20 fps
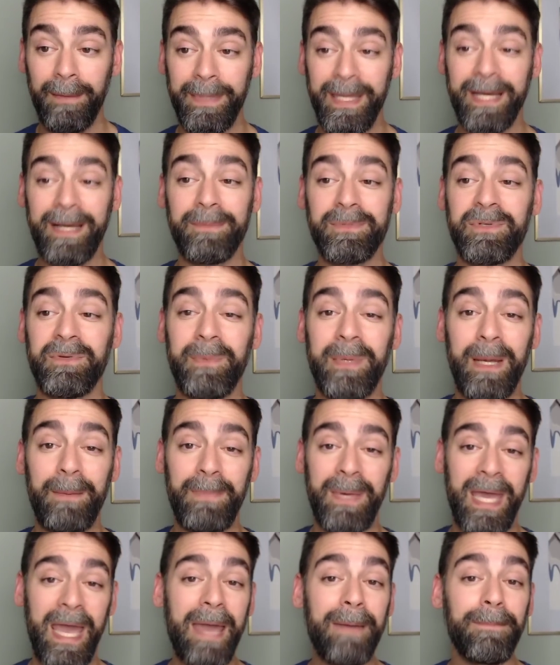That comes from an
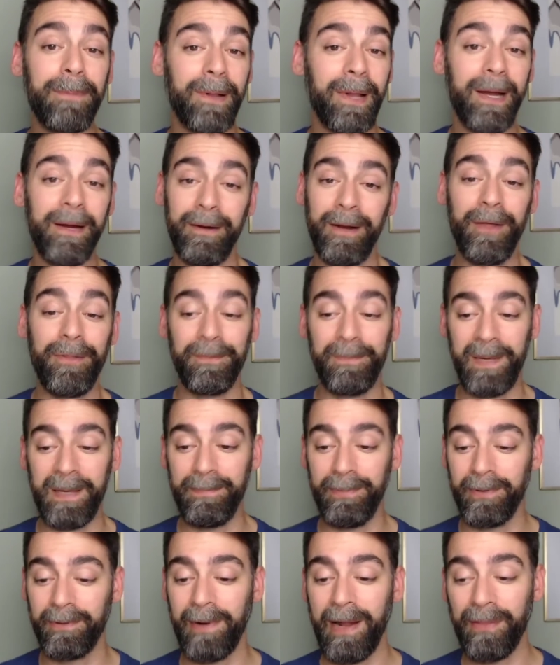NBA player and other
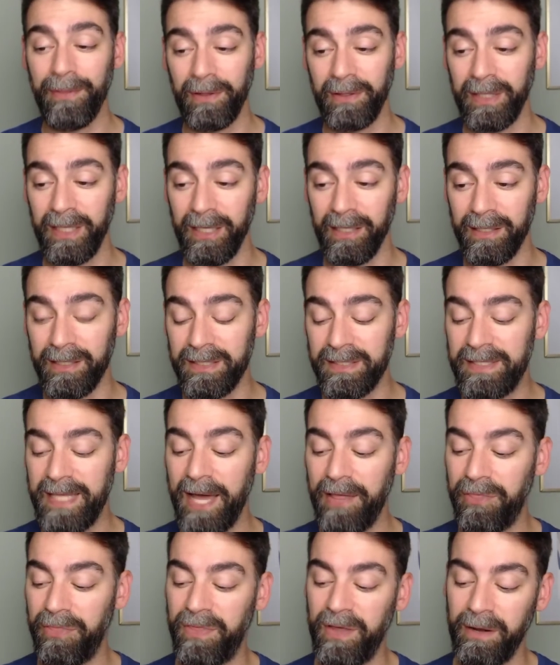people around the league because
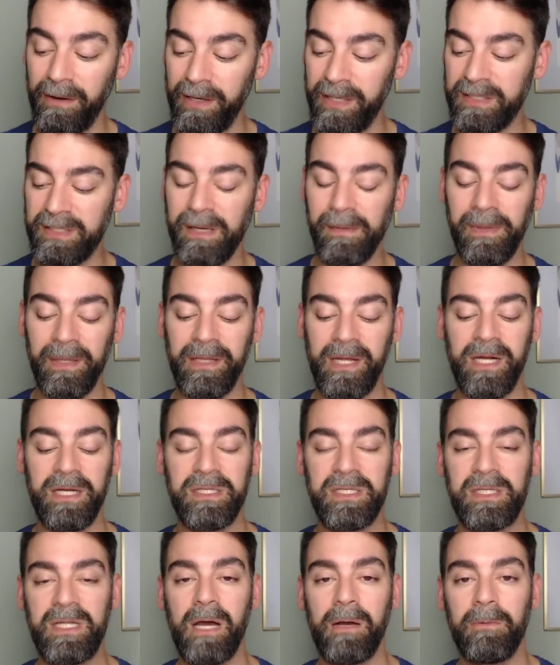that theory is something that
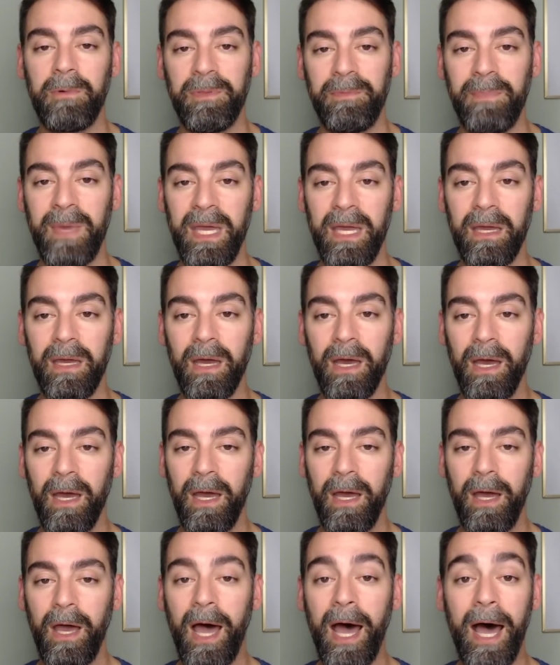has stuck with me.
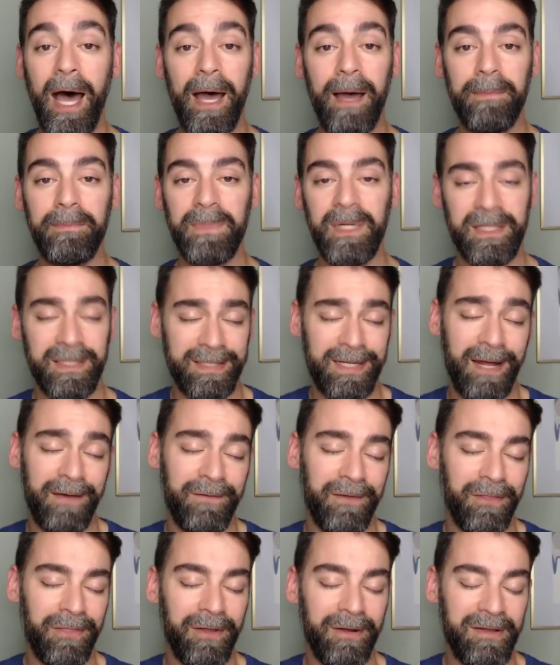It's not
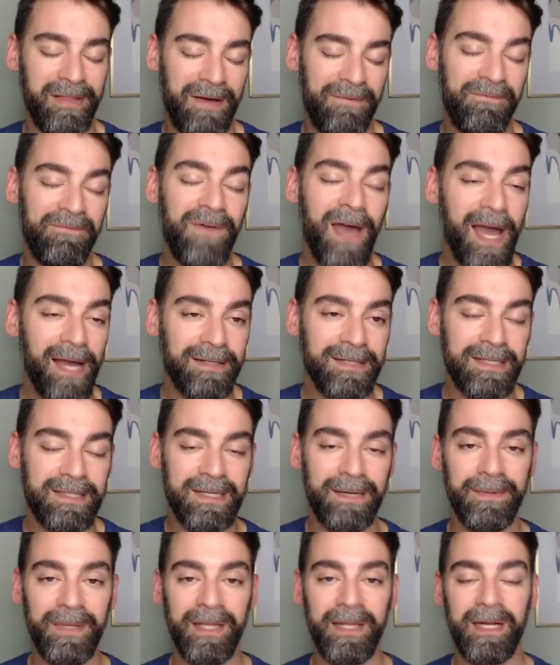even theory. That fact is
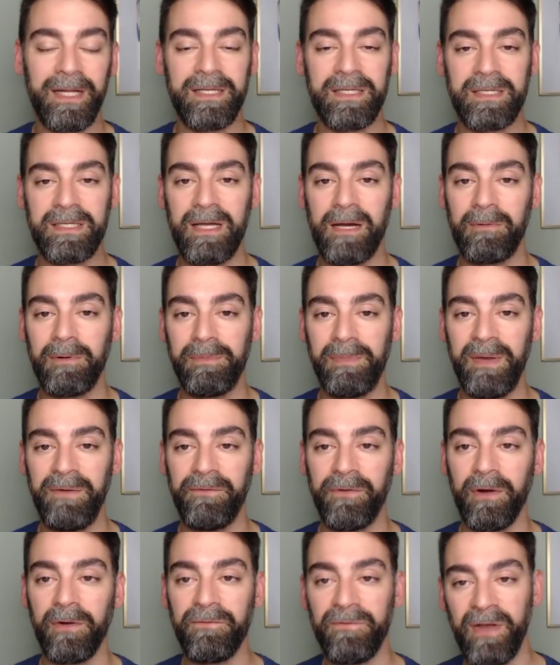something that has stuck with me
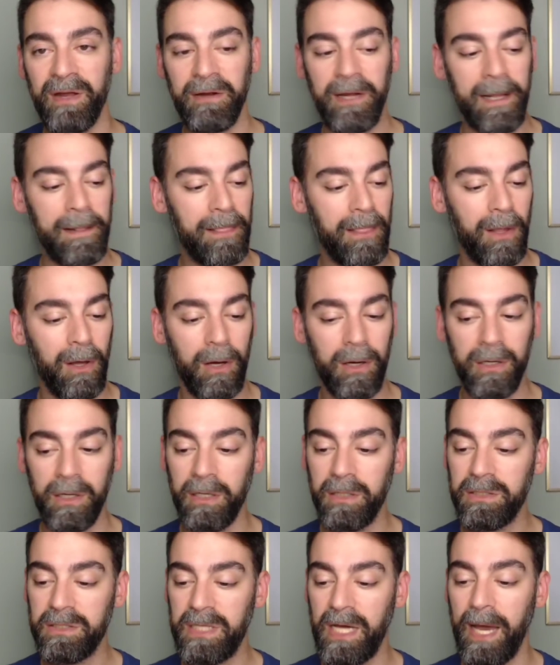for a very long
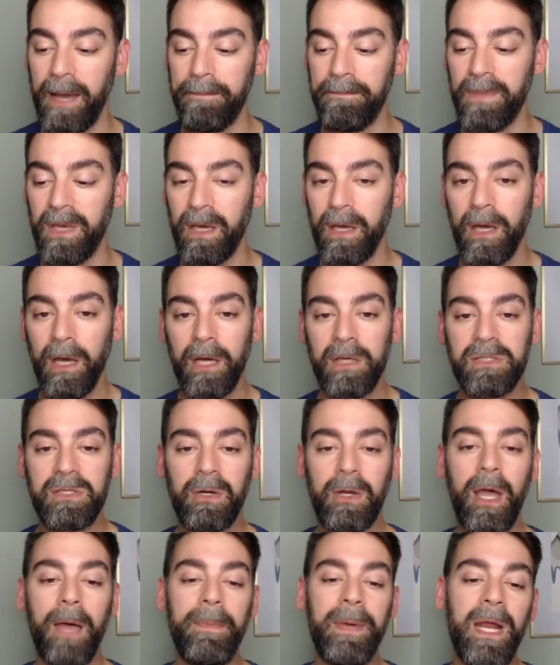time.
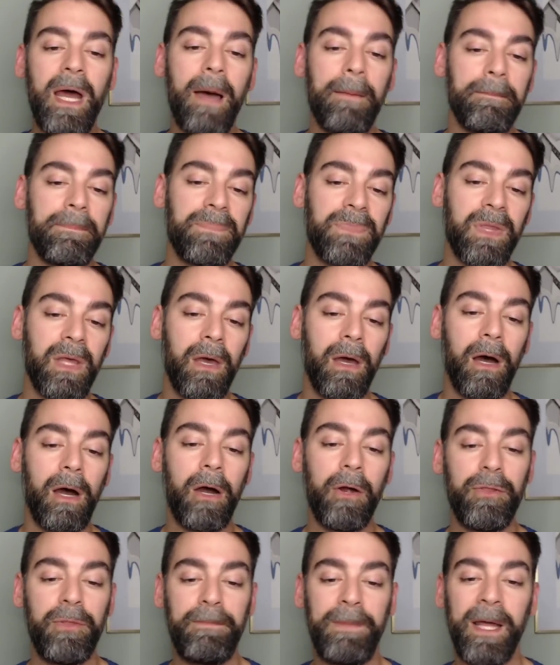So coming up,
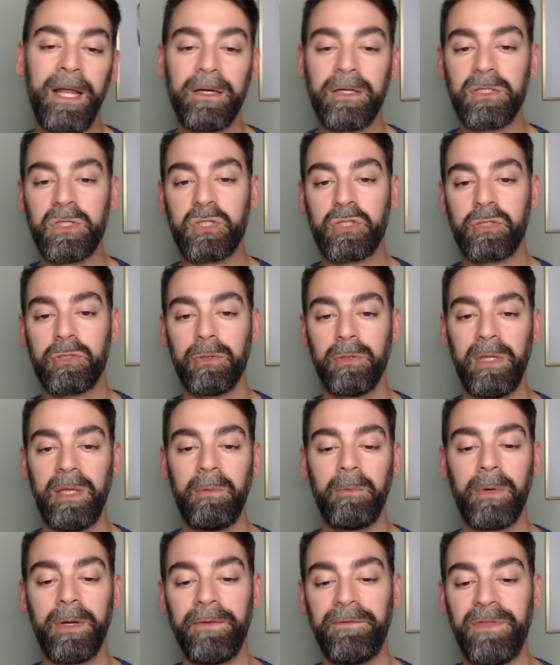are the Pelicans
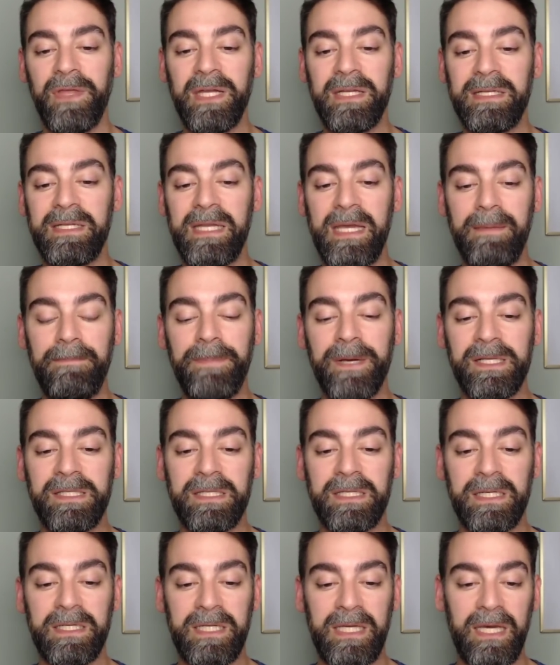truly one of the
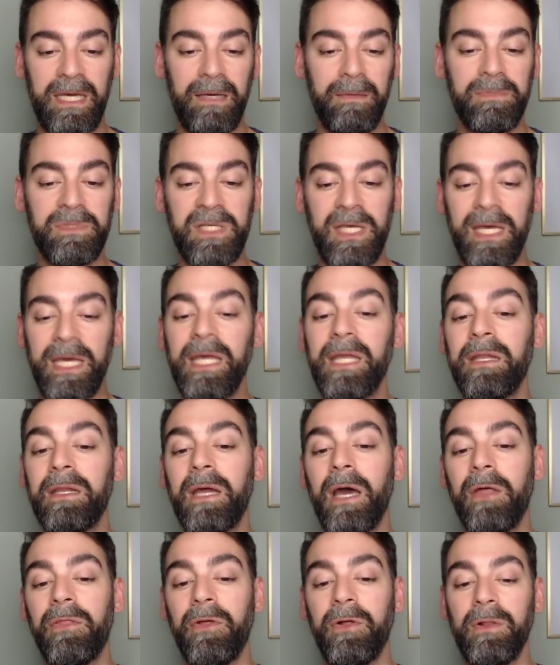deepest teams
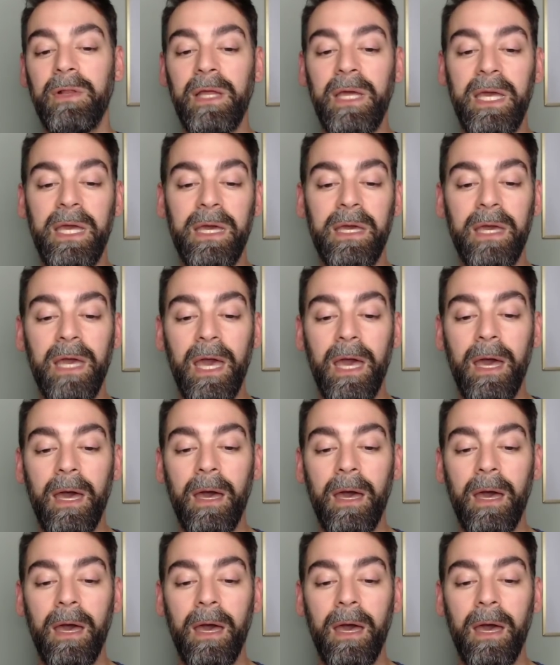in the league?